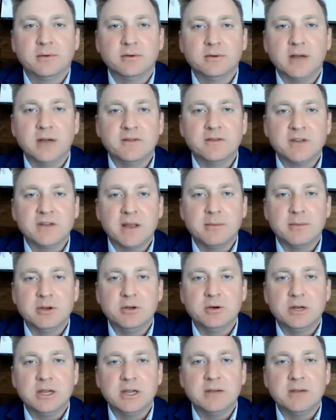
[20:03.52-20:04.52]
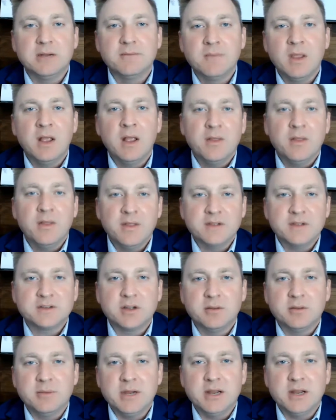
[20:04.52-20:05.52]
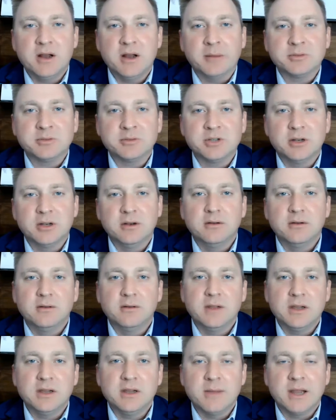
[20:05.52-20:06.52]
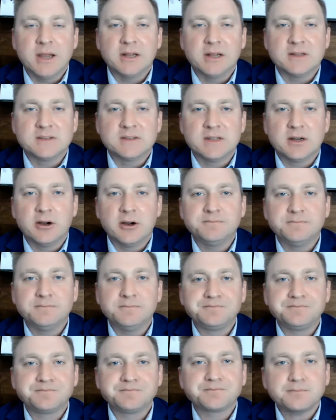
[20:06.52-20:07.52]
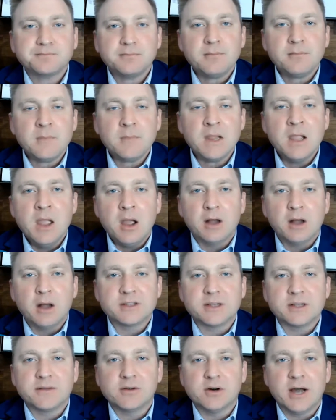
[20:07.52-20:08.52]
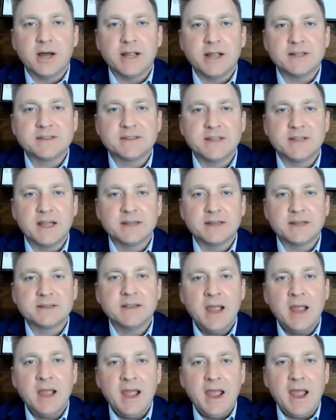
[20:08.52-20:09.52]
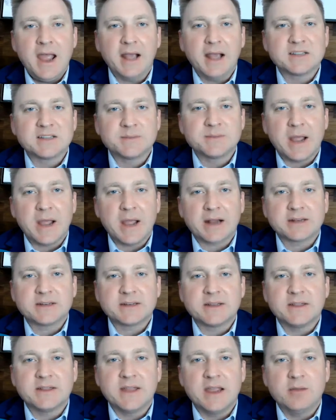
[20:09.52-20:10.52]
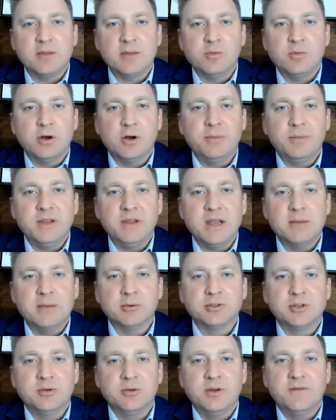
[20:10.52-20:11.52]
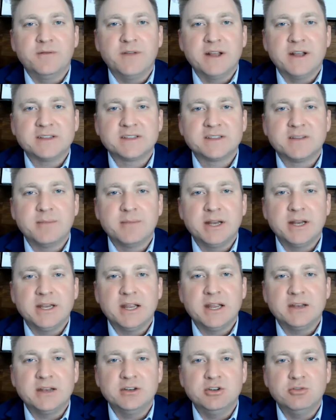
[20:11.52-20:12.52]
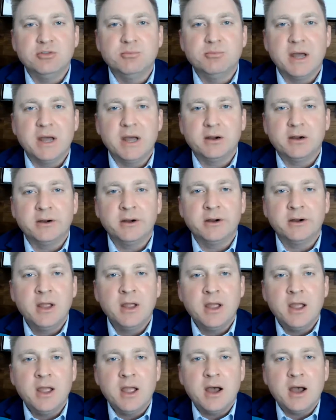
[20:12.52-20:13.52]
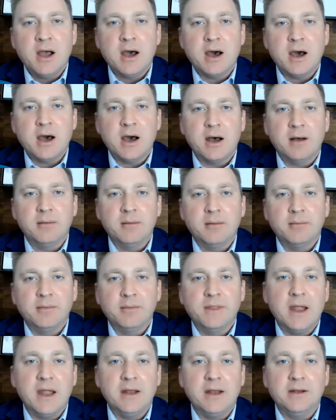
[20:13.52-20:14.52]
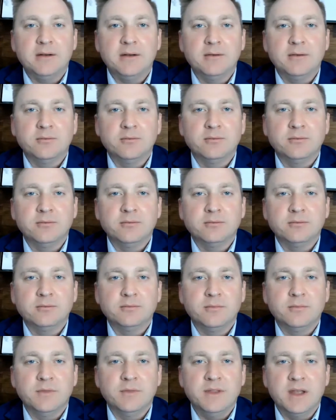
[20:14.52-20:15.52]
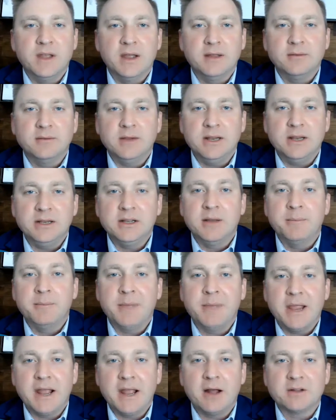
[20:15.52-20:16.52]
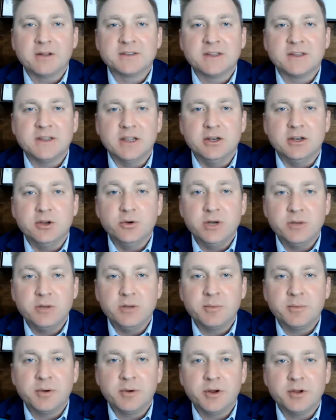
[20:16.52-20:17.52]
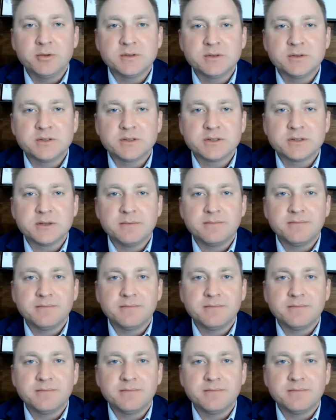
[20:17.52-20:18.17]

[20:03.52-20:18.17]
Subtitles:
lifetime annuity, this could be an option that you might consider. Also have clients that expect they will be able to invest the money and do better than the income payouts that the annuity would produce.